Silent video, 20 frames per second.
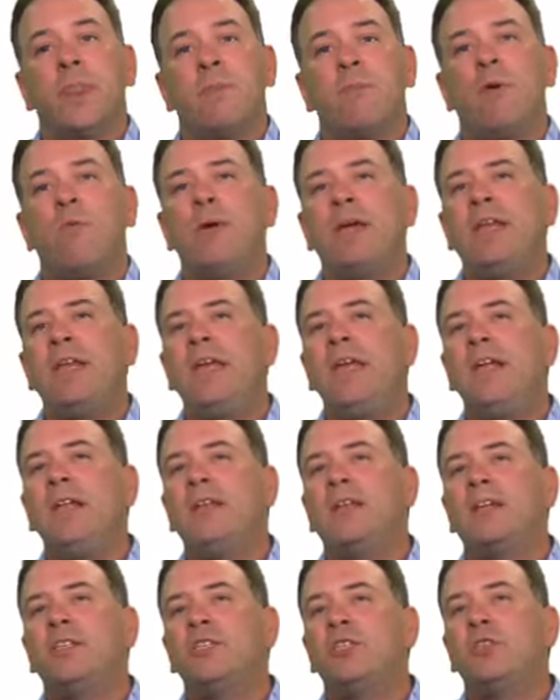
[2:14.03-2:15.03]
But we
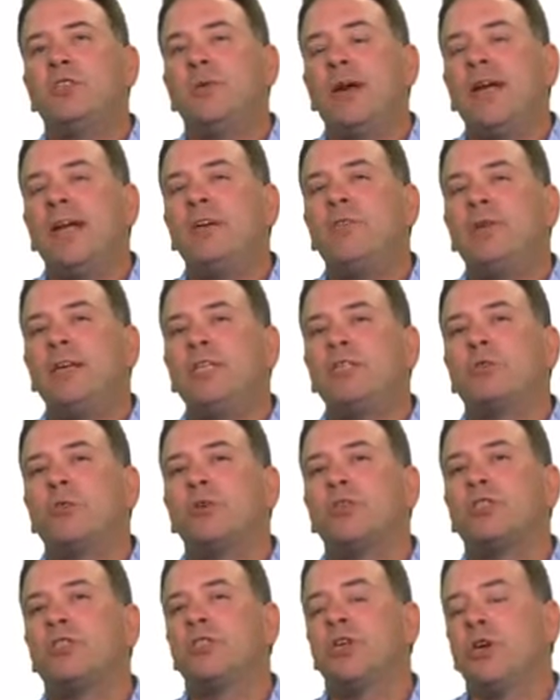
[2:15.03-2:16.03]
need constrained
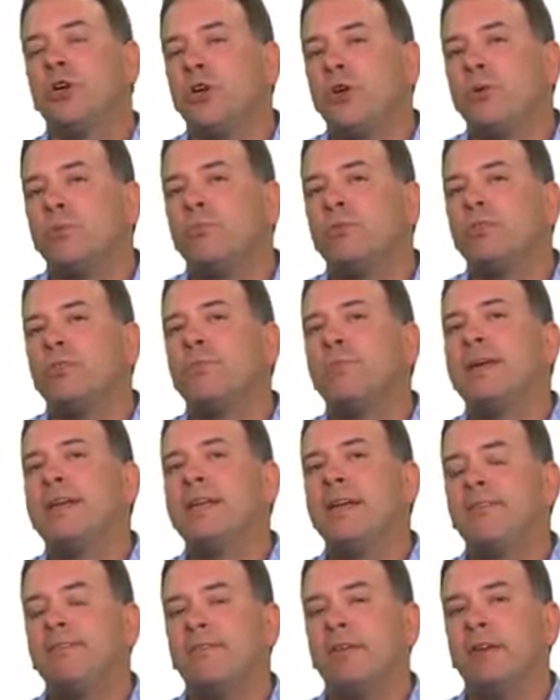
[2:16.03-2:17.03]
resource terms to be
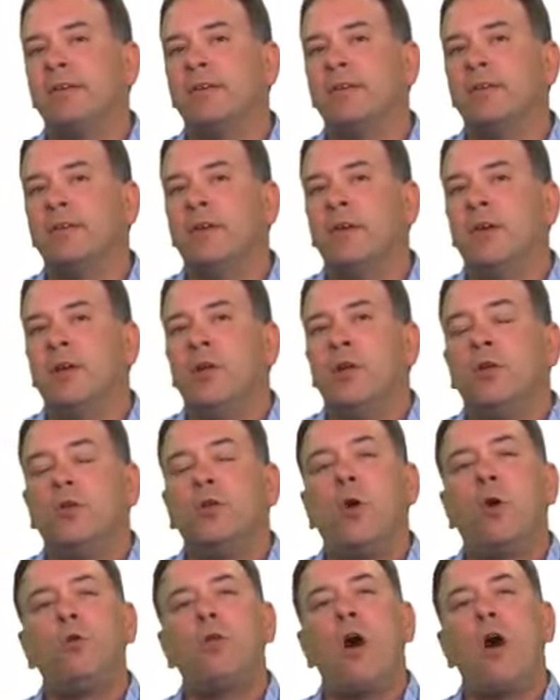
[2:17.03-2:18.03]
different.
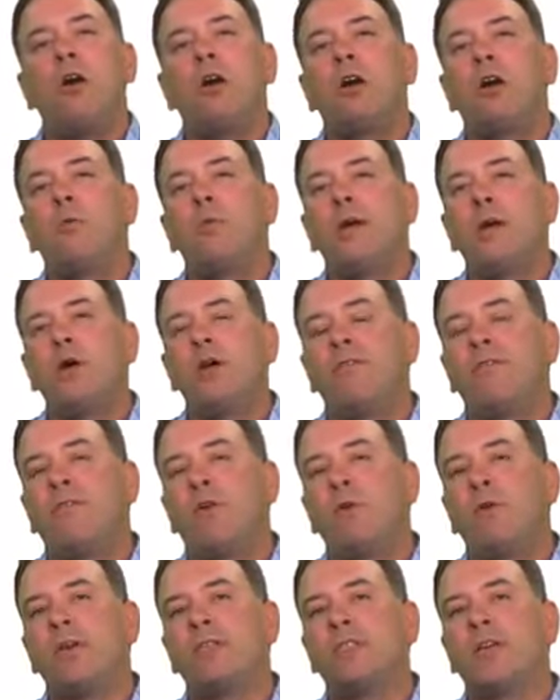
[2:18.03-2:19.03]
No longer are we going to
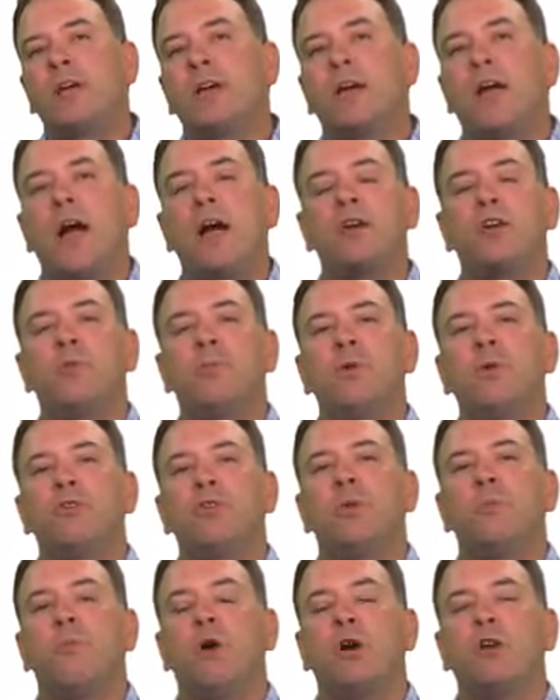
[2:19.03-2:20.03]
focus on
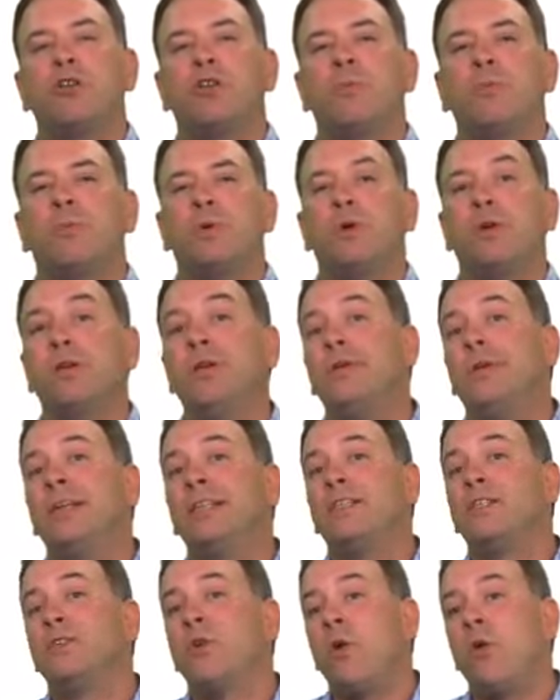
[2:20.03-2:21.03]
contribution margin per
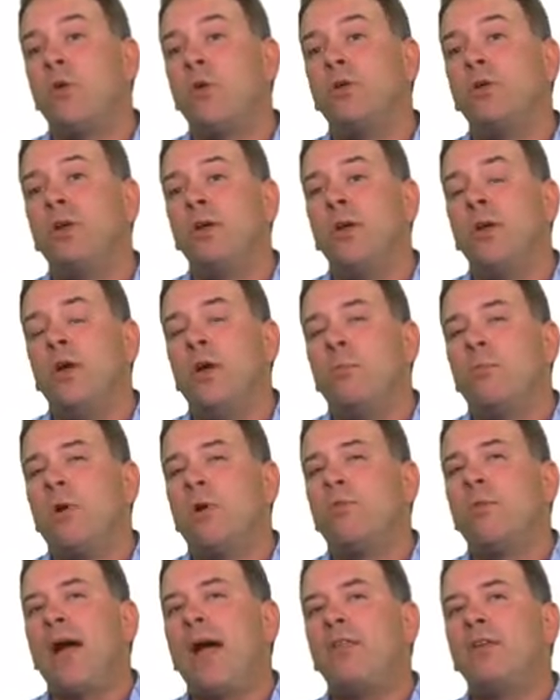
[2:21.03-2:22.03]
unit sold,
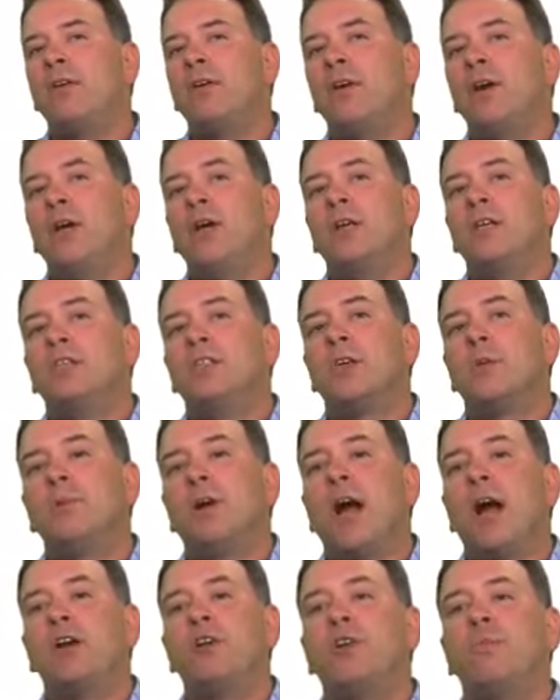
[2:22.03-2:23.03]
but rather some
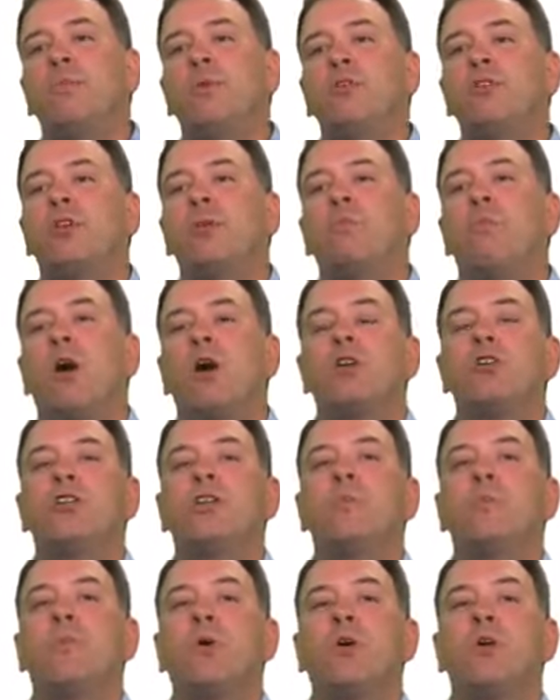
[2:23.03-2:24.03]
contribution
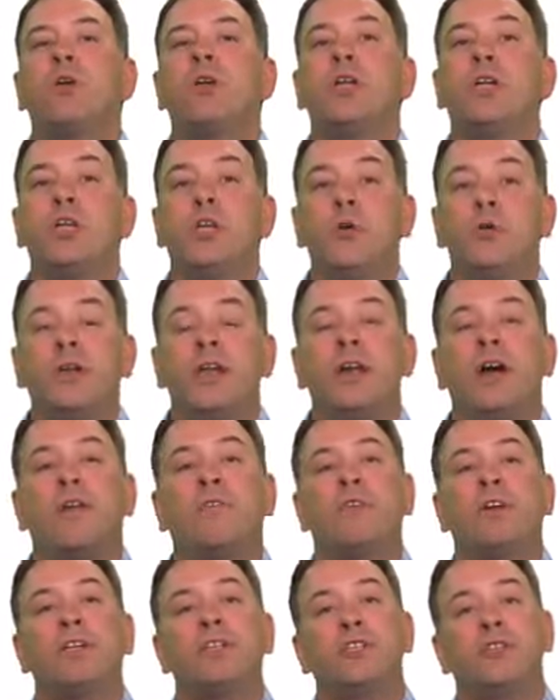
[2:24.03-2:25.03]
margin per unit
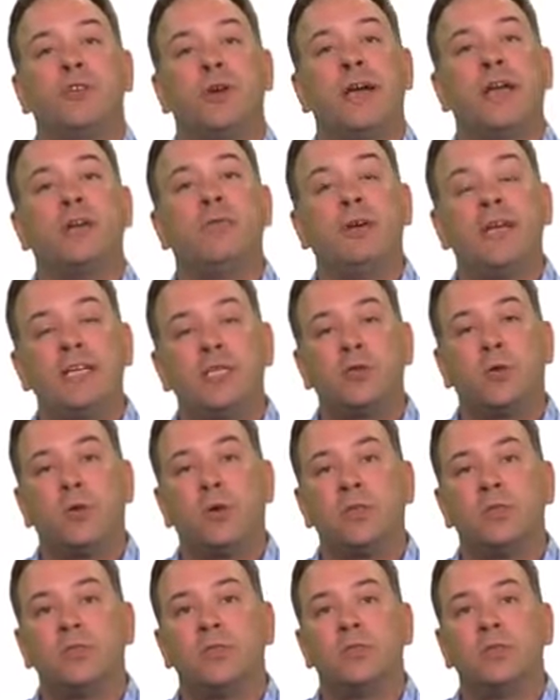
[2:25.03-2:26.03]
of constrained
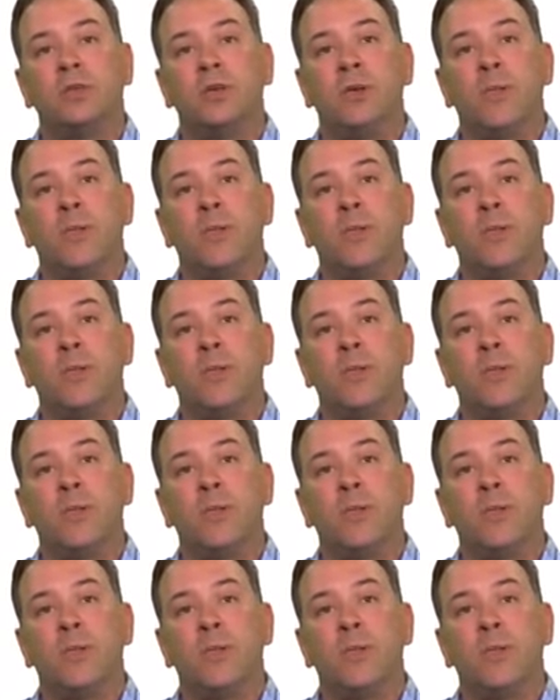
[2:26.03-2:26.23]
resource.